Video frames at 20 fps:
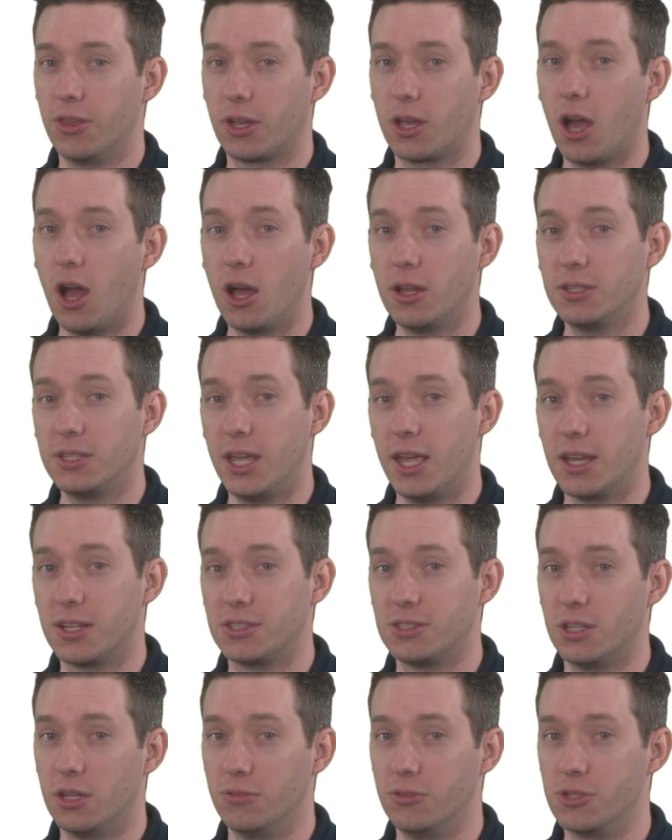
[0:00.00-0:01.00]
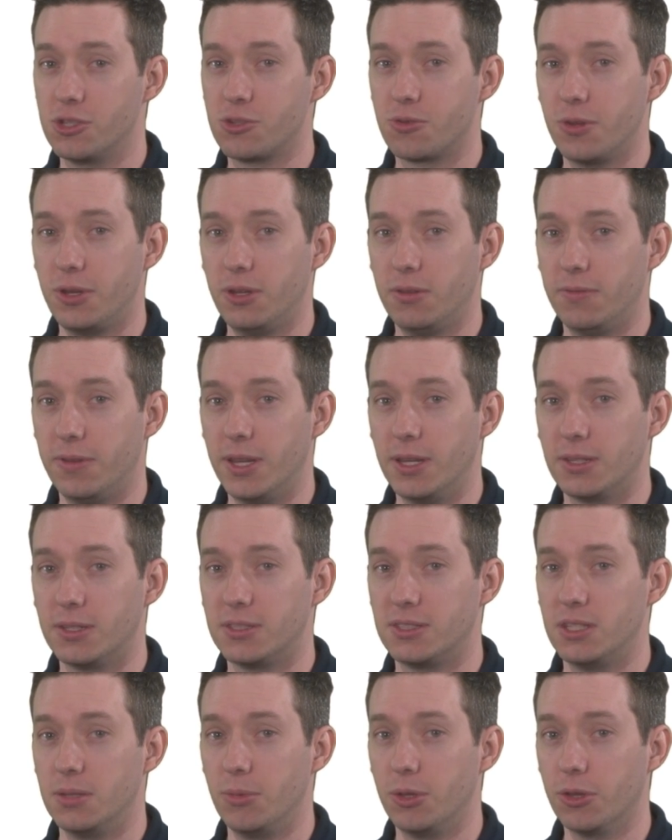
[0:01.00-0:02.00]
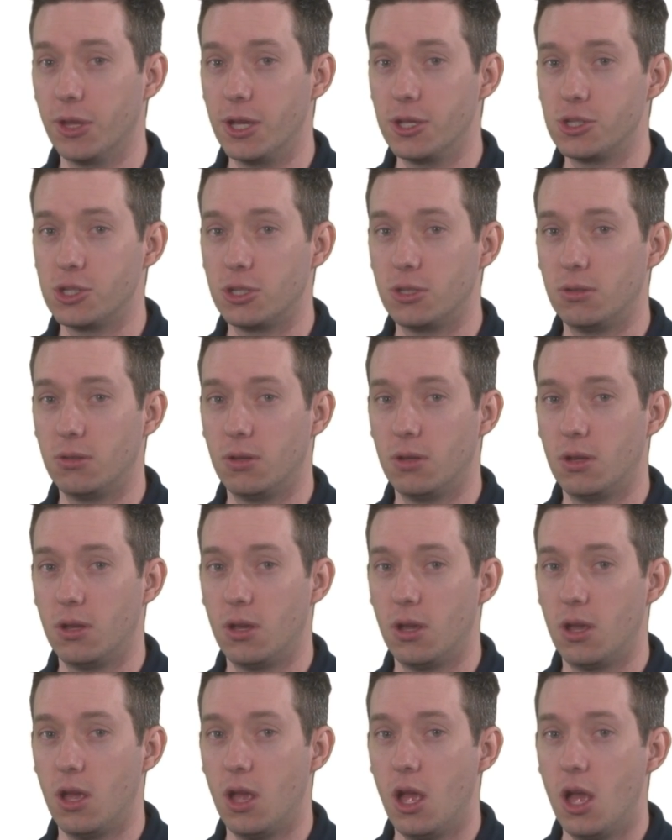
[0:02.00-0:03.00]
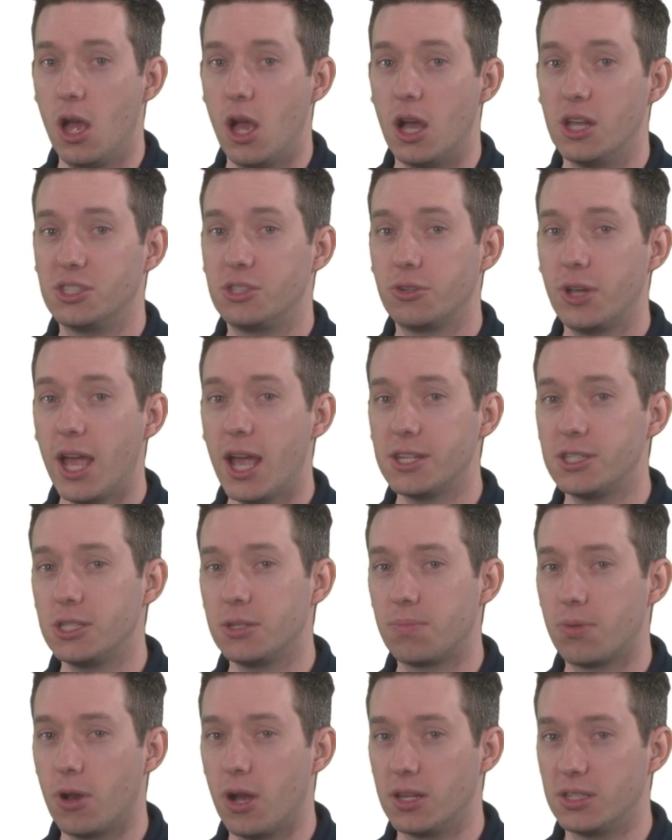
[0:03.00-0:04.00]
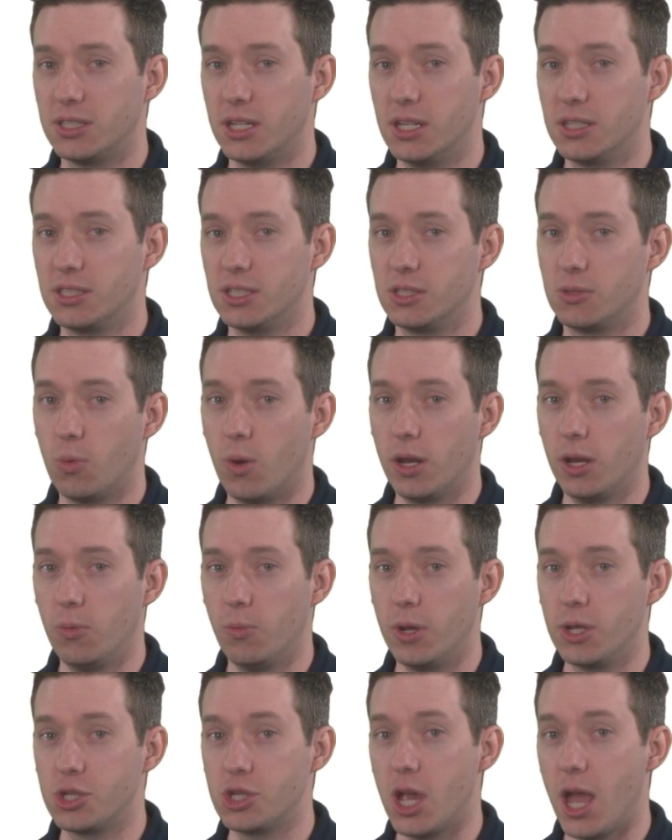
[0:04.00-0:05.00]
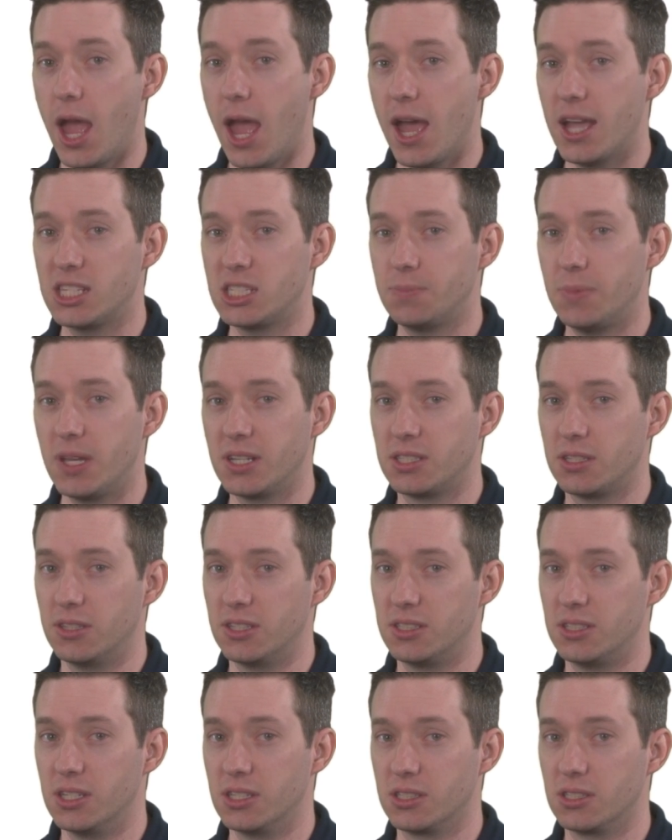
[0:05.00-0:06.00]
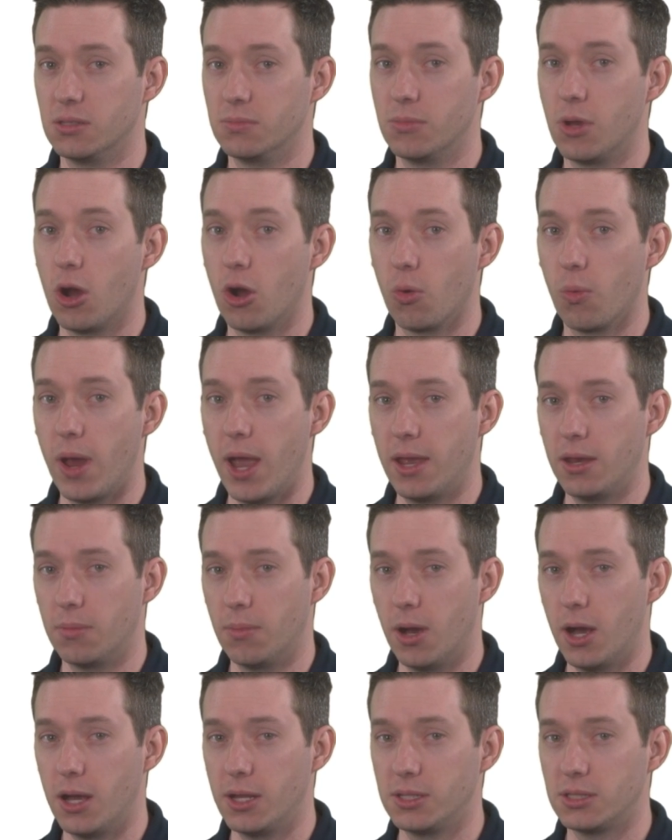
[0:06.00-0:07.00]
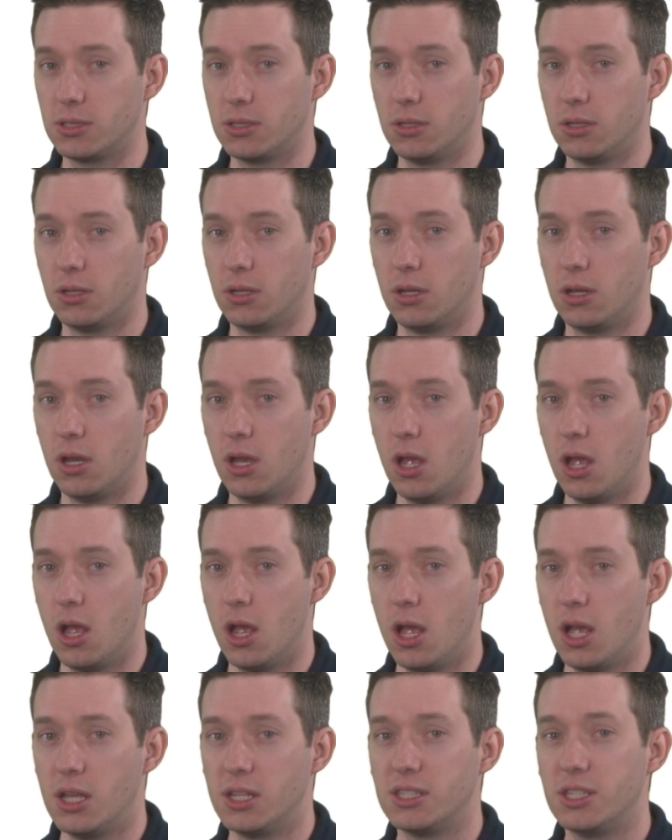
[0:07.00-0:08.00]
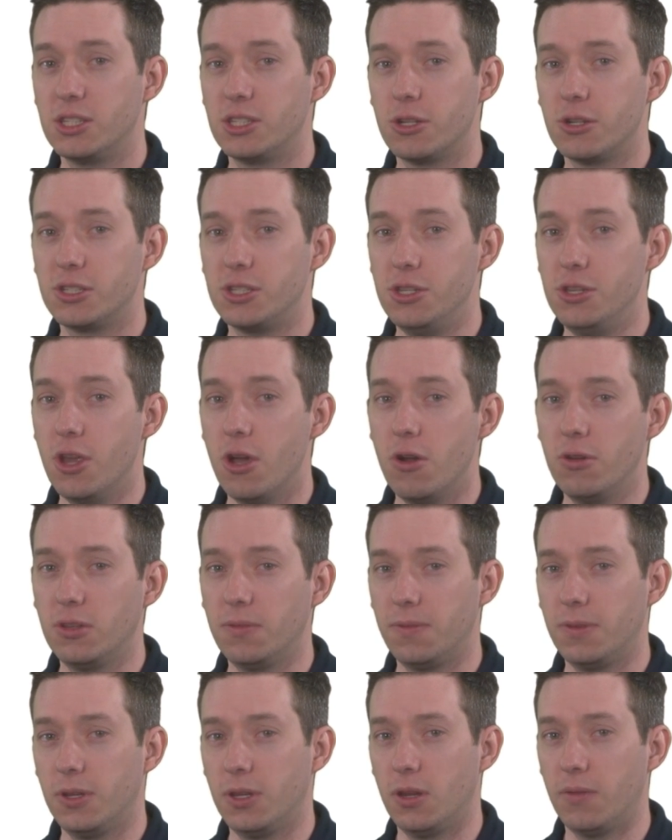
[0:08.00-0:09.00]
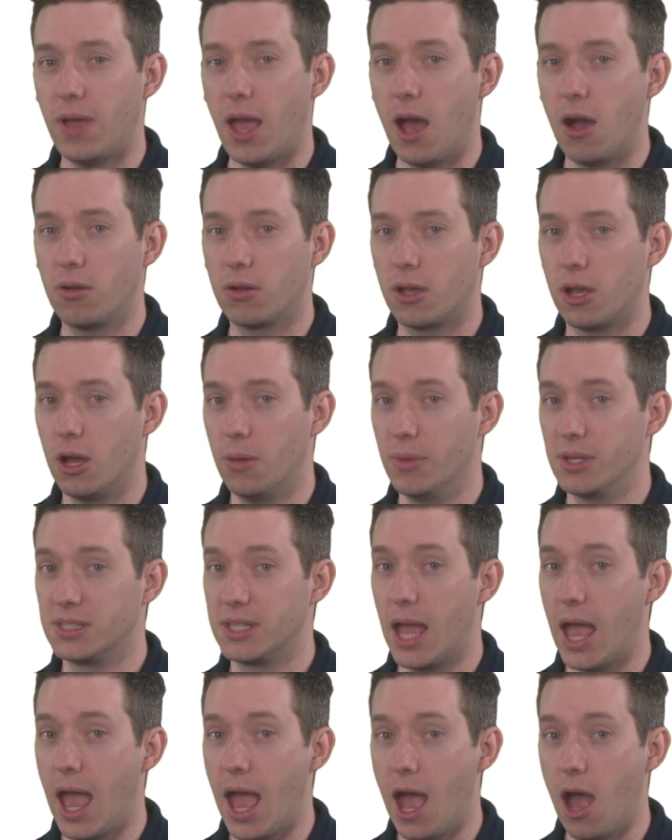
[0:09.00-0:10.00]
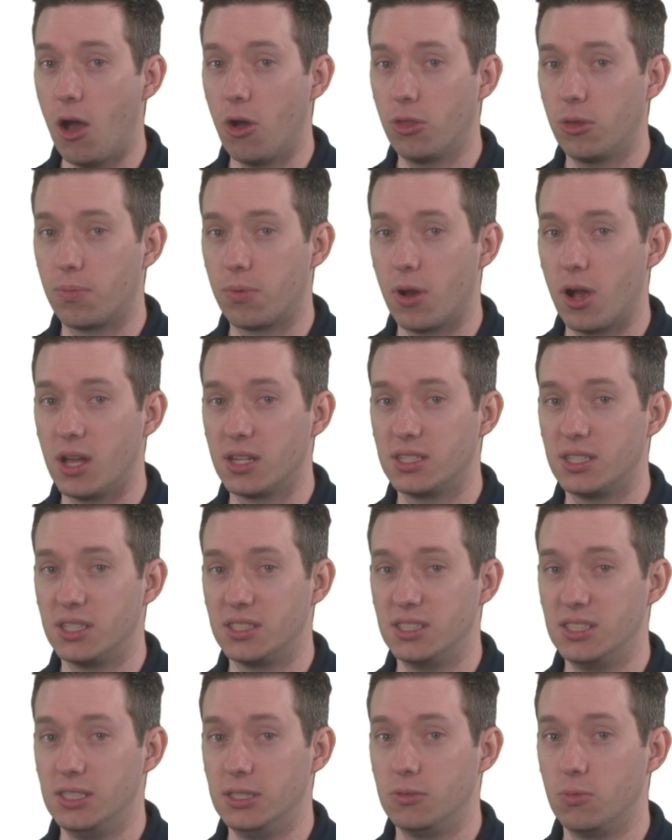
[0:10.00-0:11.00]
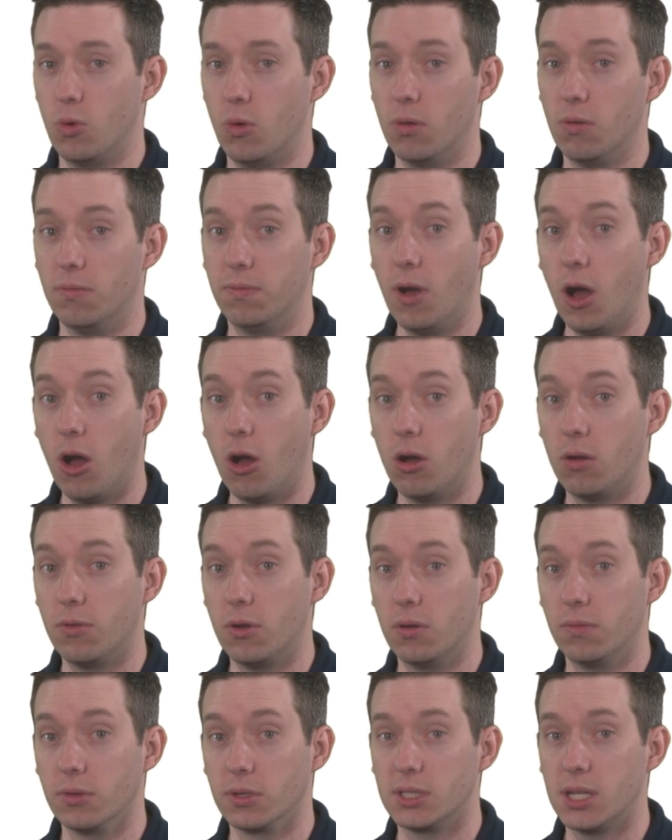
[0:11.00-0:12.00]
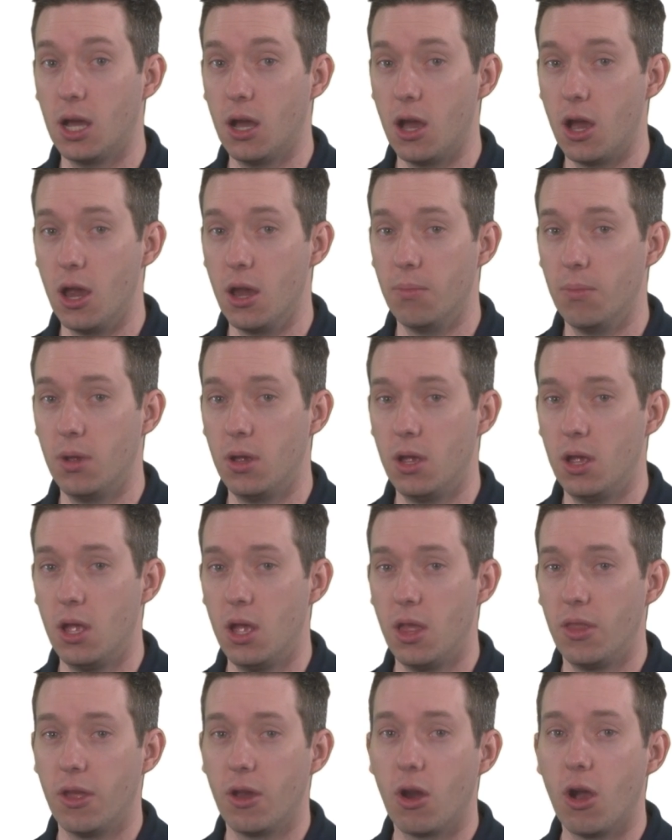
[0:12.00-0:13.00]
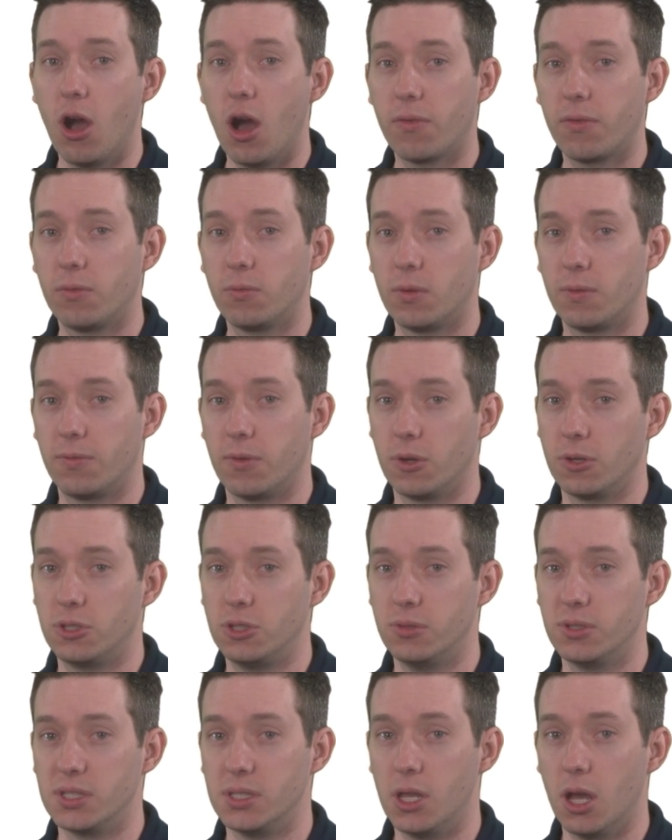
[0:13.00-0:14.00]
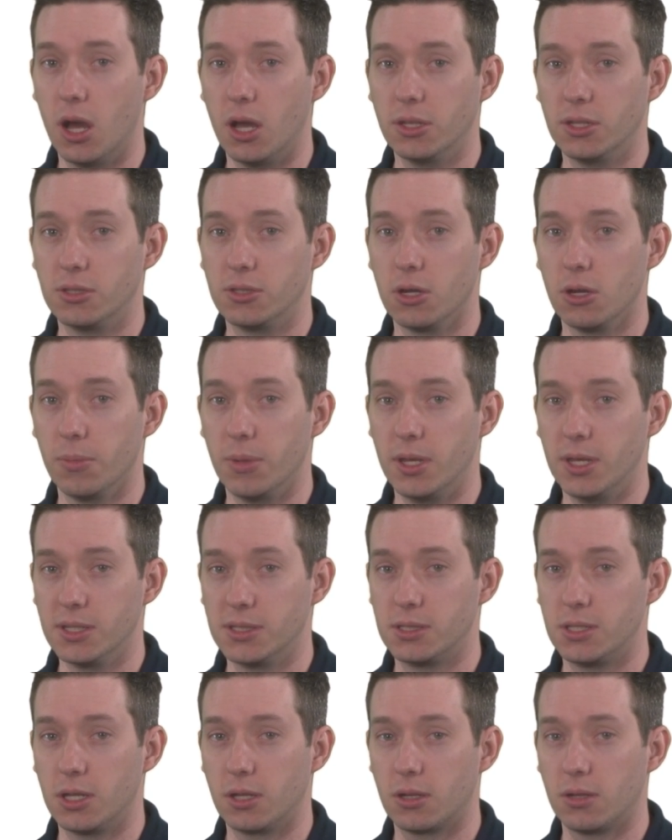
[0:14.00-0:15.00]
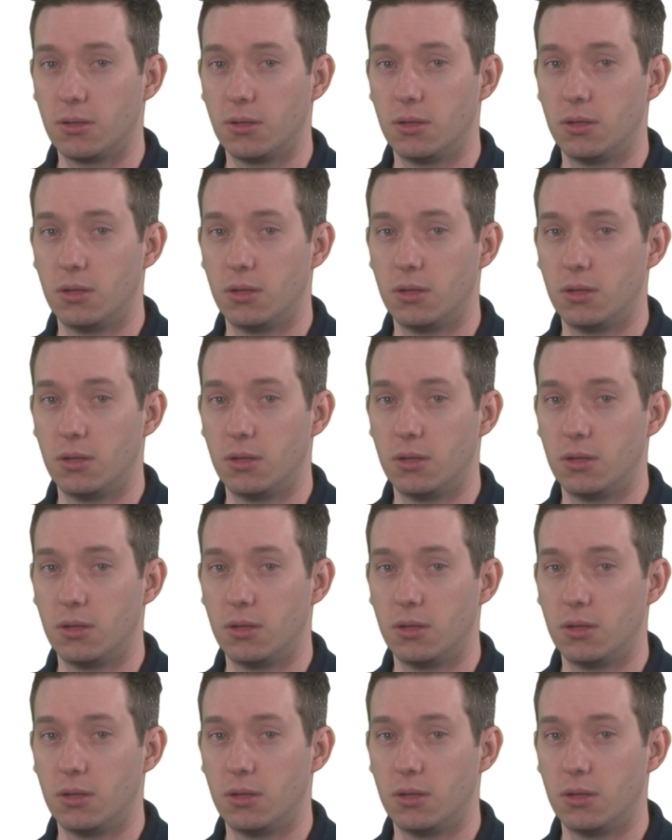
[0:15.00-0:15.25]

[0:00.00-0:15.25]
in the context of discrete event simulation. A stochastic process is one in which aspects of the system are randomized. Since there's no definitive outcome as to how the processes will evolve over time, they are often referred to as non-deterministic.